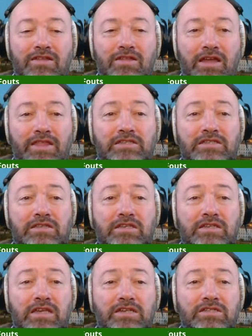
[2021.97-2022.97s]
And this
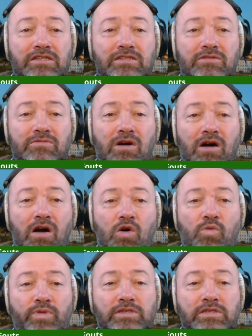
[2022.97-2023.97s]
actually is to our whole
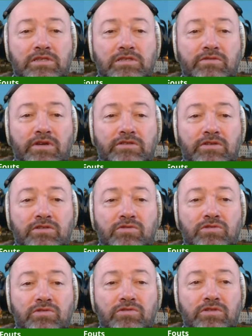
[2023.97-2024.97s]
business directory. There's all
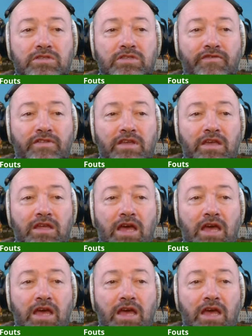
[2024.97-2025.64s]
sorts of stuff in there.